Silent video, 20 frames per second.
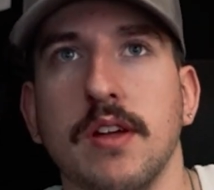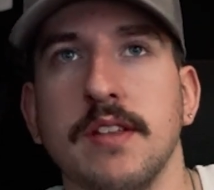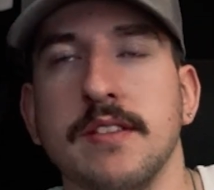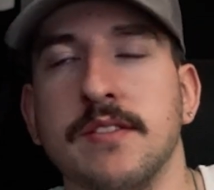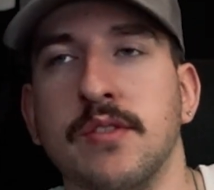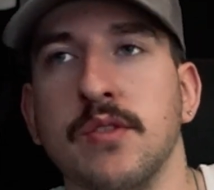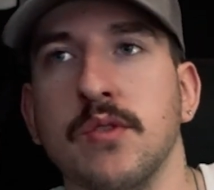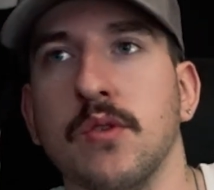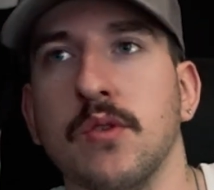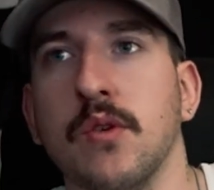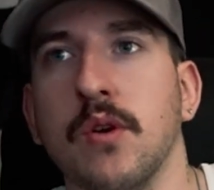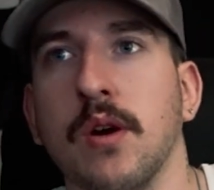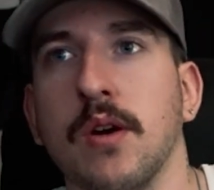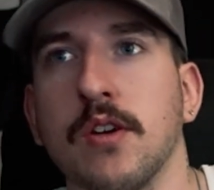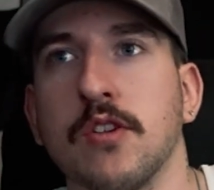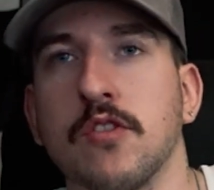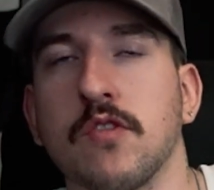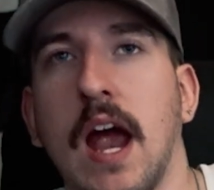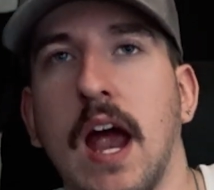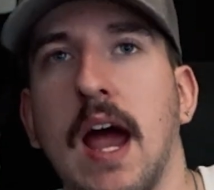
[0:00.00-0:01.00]
to
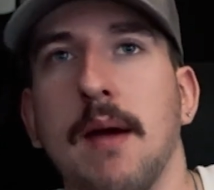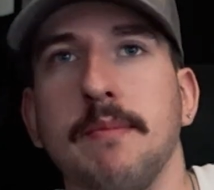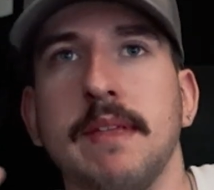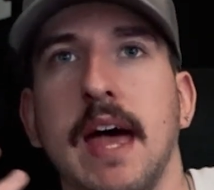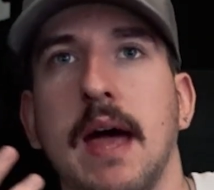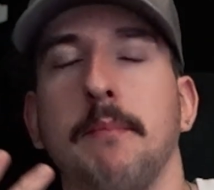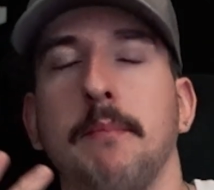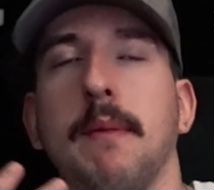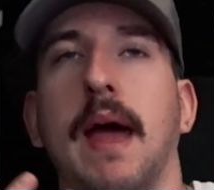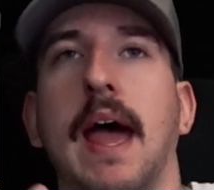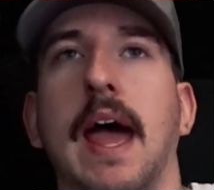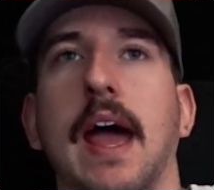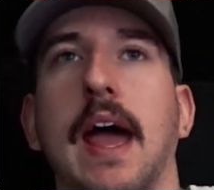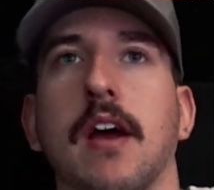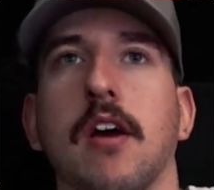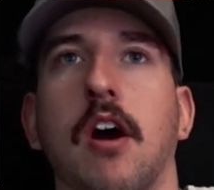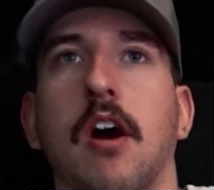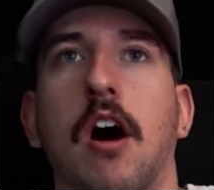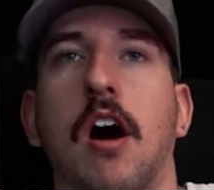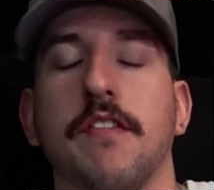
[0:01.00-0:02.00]
grab that
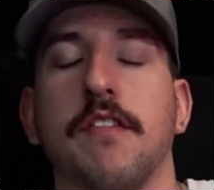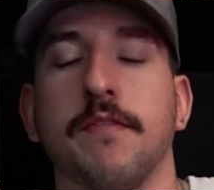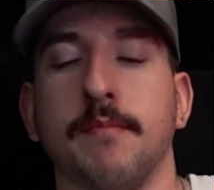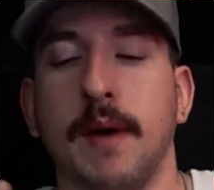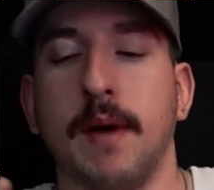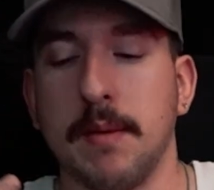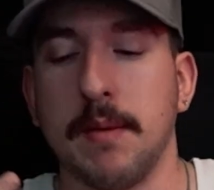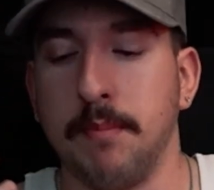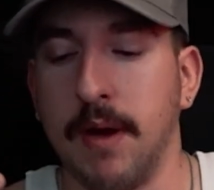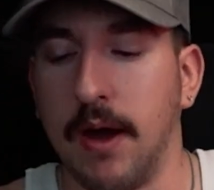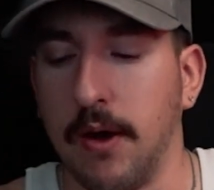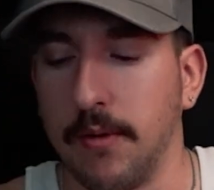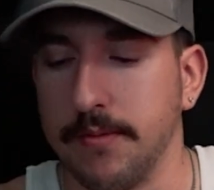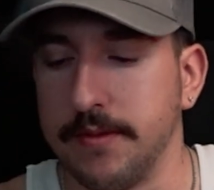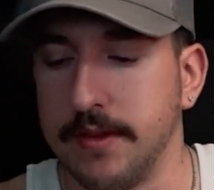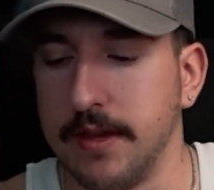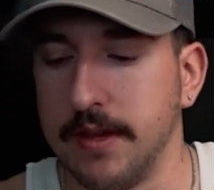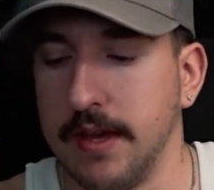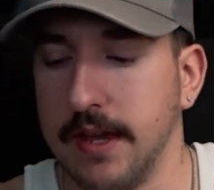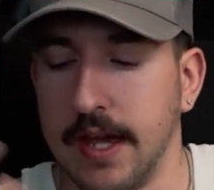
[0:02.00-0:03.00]
mag off my belt